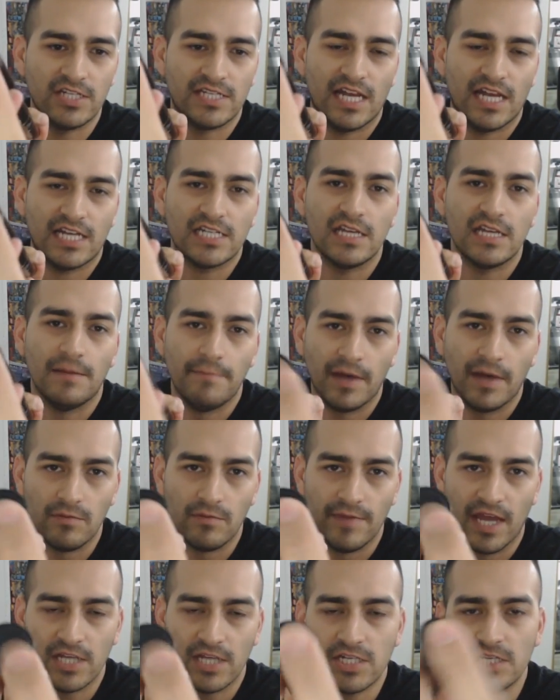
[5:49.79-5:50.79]
It's actually a
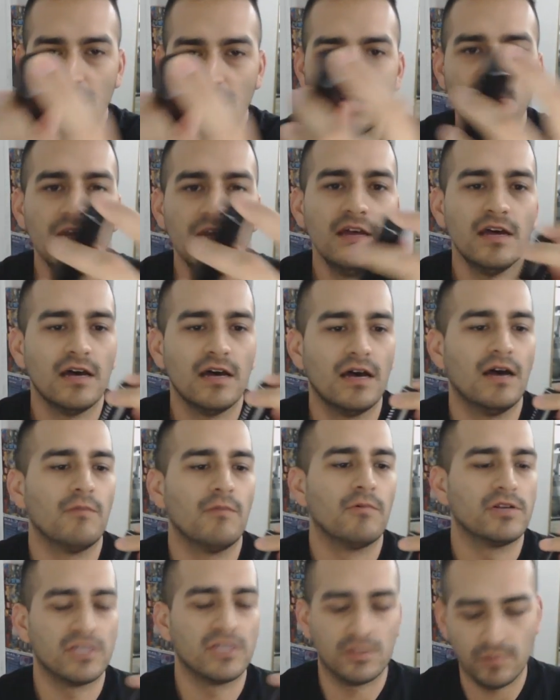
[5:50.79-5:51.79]
metal mesh,
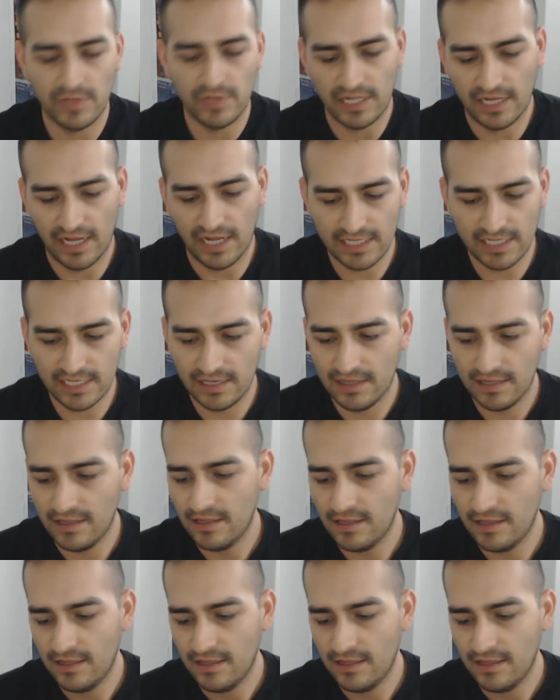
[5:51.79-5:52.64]
which is really nice.